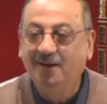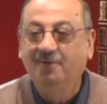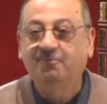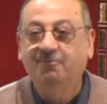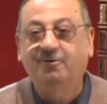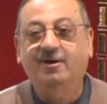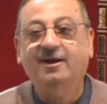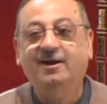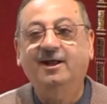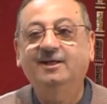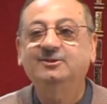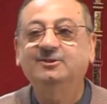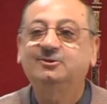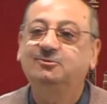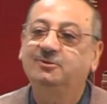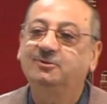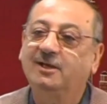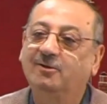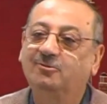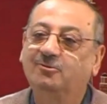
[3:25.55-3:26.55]
For us,
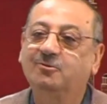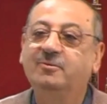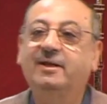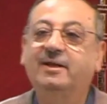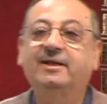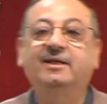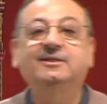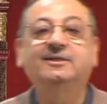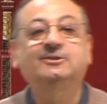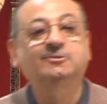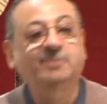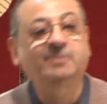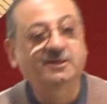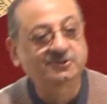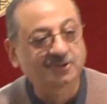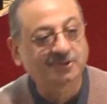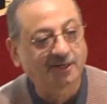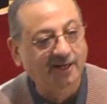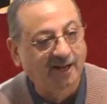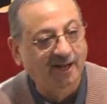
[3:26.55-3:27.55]
we have to make a
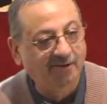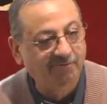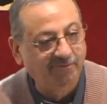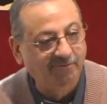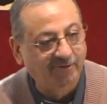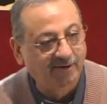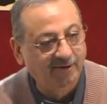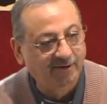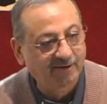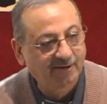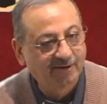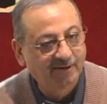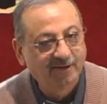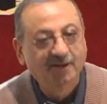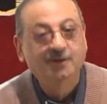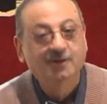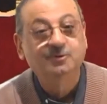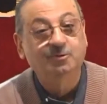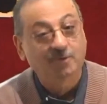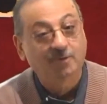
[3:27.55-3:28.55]
special effort
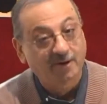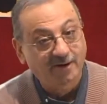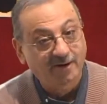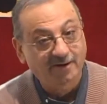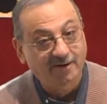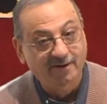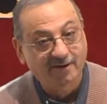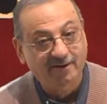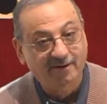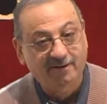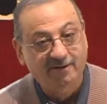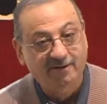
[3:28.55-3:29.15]
to learn it.